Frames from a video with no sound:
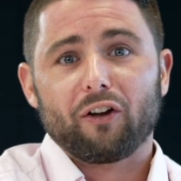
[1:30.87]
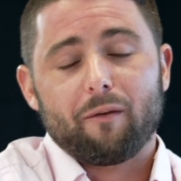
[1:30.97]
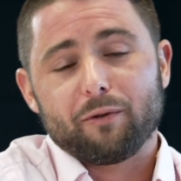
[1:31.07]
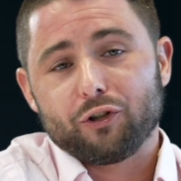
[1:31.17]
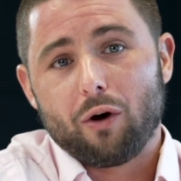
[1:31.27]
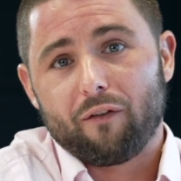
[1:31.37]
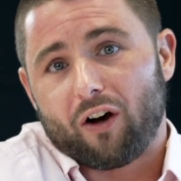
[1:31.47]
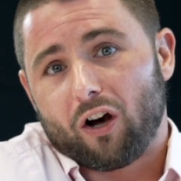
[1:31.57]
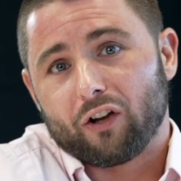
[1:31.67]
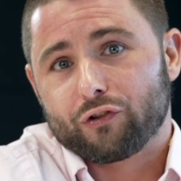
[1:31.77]
I mean, you have
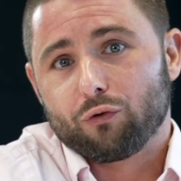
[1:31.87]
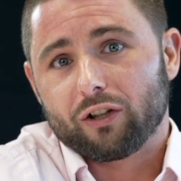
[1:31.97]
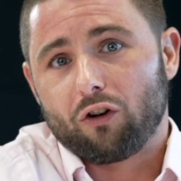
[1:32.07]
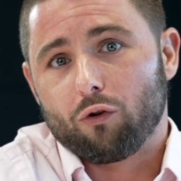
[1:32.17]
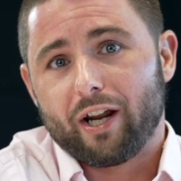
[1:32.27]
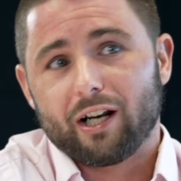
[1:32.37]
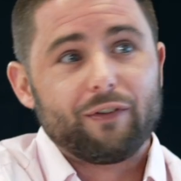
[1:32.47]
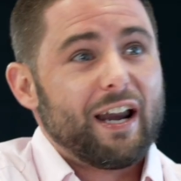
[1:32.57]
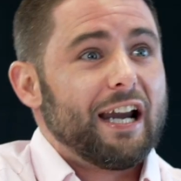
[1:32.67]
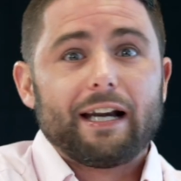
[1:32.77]
a student loan debt of
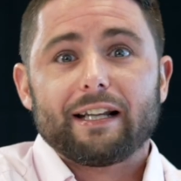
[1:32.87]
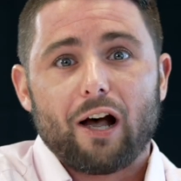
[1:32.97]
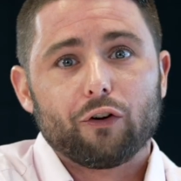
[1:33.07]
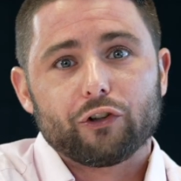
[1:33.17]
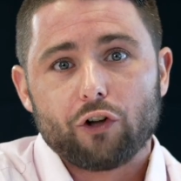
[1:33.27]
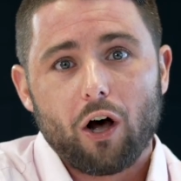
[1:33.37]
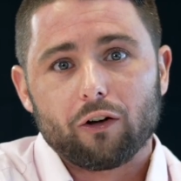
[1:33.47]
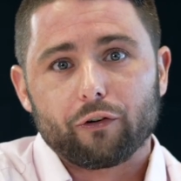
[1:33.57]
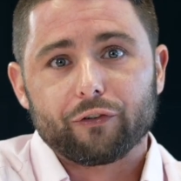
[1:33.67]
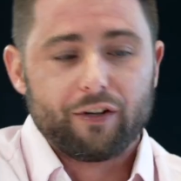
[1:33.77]

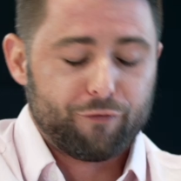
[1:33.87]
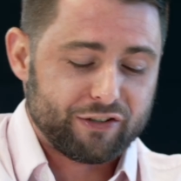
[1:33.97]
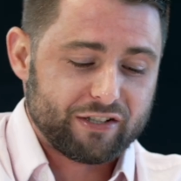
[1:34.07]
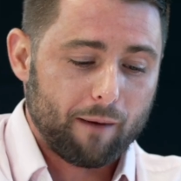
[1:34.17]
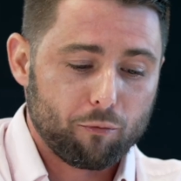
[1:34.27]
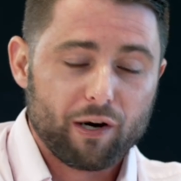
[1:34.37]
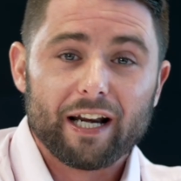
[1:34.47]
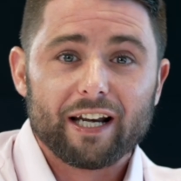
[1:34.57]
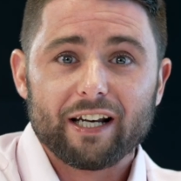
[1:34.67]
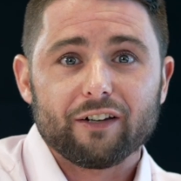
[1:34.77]
$80,000. If it's
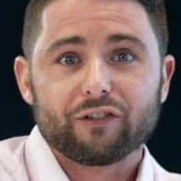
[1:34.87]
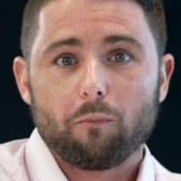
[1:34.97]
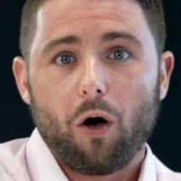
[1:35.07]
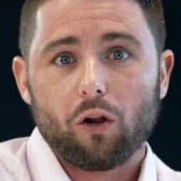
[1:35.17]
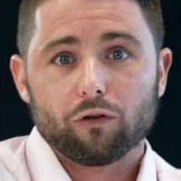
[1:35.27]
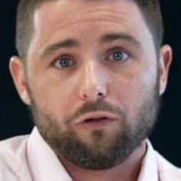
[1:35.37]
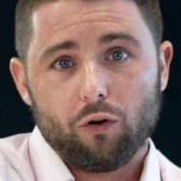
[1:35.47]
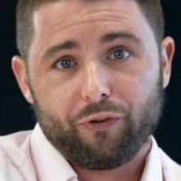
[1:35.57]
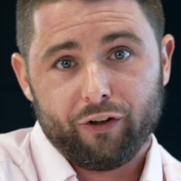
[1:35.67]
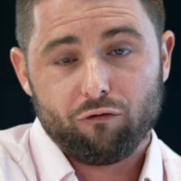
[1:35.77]
separated into smaller
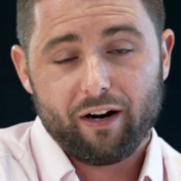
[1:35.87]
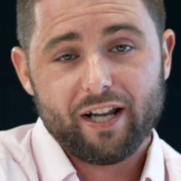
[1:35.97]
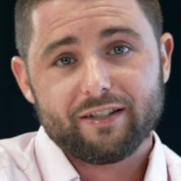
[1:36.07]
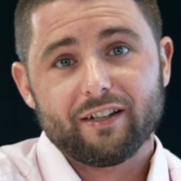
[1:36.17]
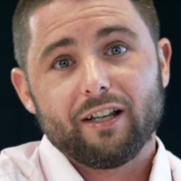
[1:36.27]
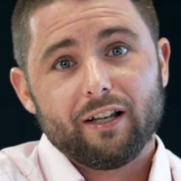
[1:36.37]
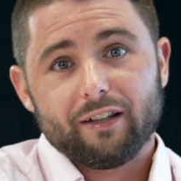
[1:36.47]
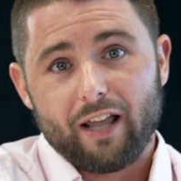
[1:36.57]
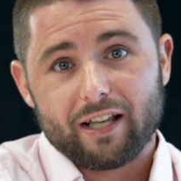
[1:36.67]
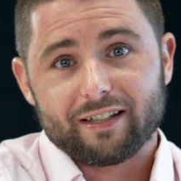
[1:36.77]
loans and grants,
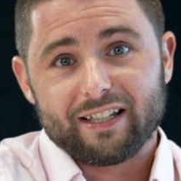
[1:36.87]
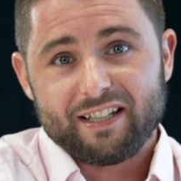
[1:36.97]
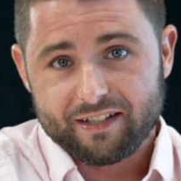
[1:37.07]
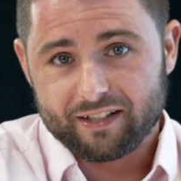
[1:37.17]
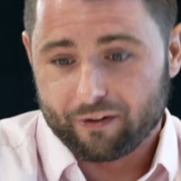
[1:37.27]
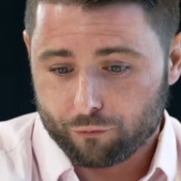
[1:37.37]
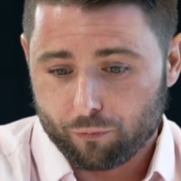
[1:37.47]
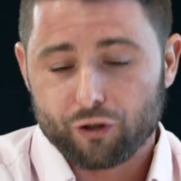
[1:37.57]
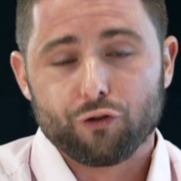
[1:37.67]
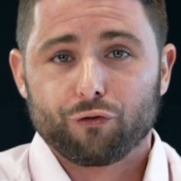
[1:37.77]
that's easy because
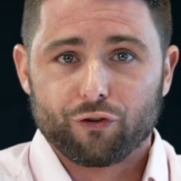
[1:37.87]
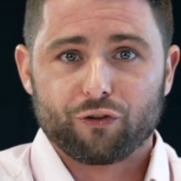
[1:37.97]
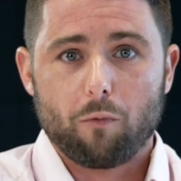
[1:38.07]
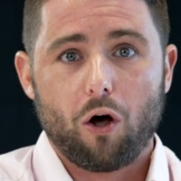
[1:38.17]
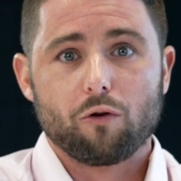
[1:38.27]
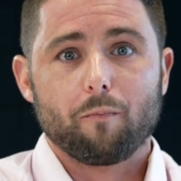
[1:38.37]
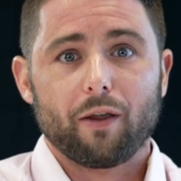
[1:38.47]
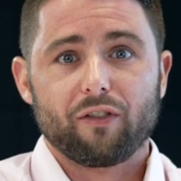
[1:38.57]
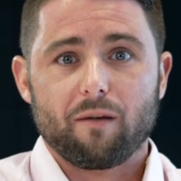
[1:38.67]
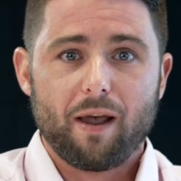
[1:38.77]
we can use the smaller
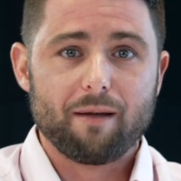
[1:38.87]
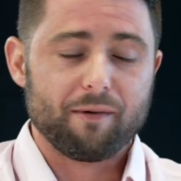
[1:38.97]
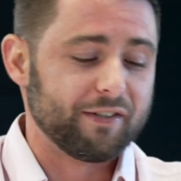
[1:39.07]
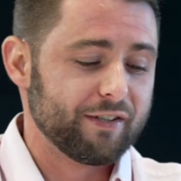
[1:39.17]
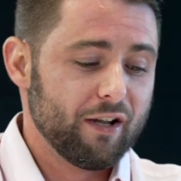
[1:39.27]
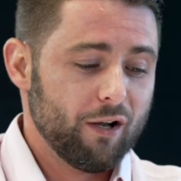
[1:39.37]
monthly payments.